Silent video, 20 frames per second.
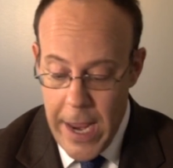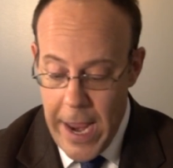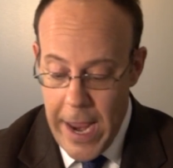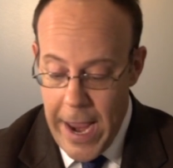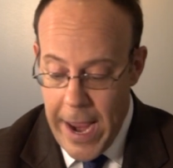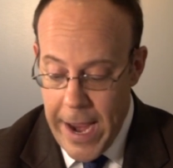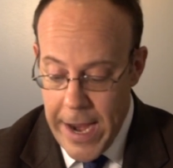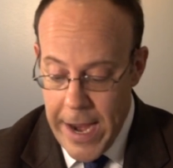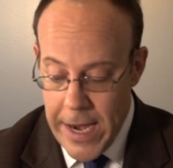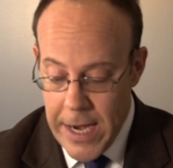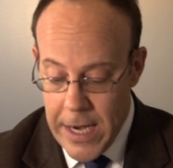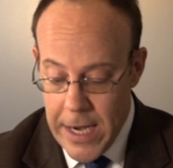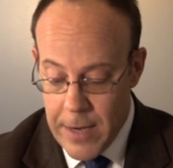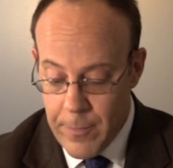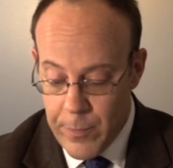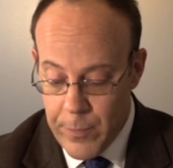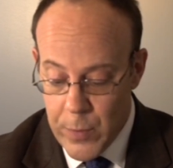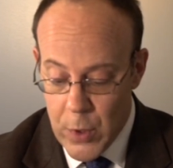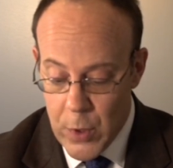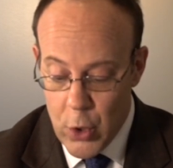a
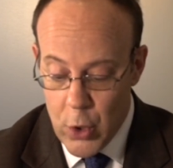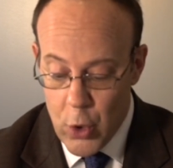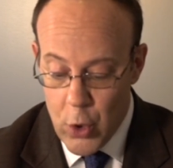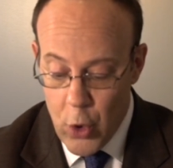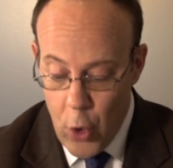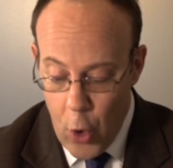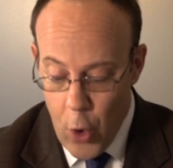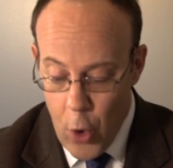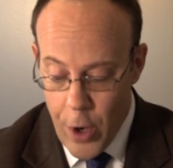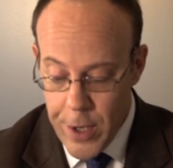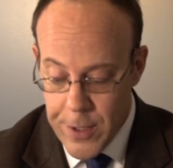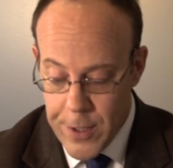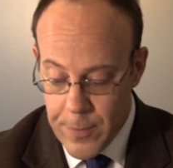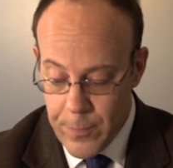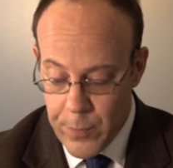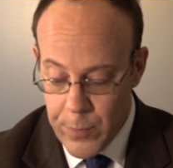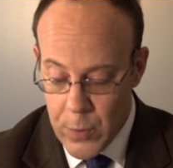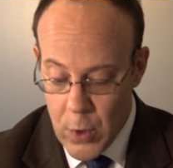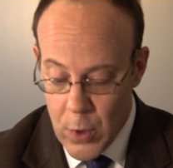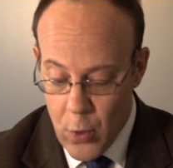court
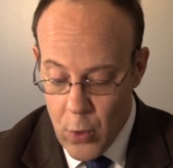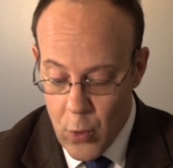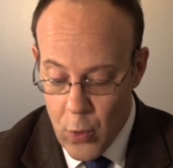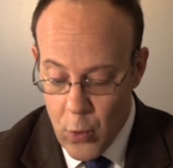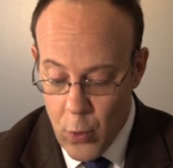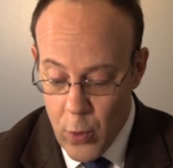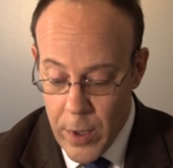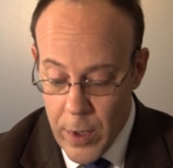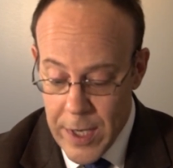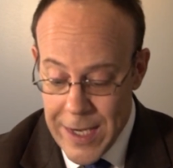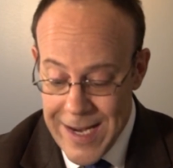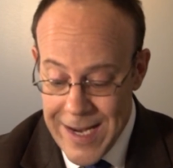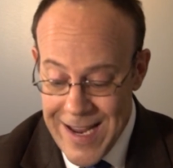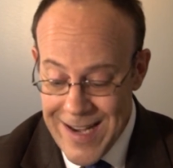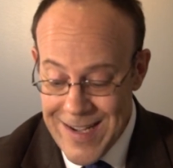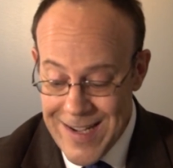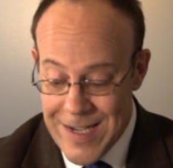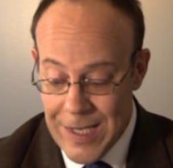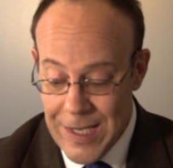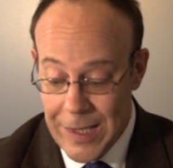
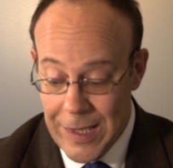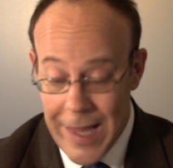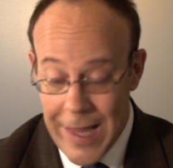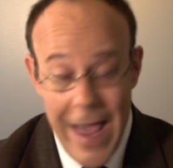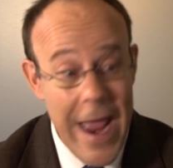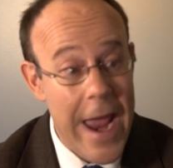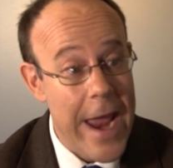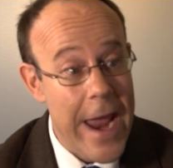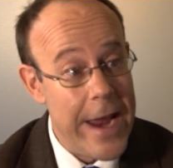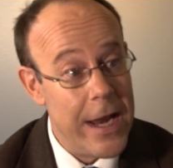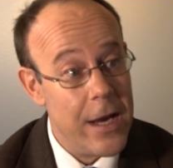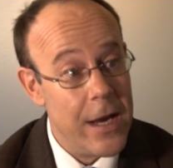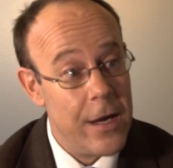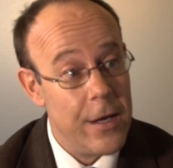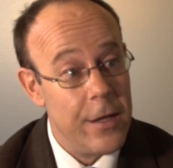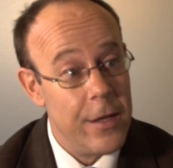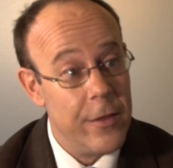can delay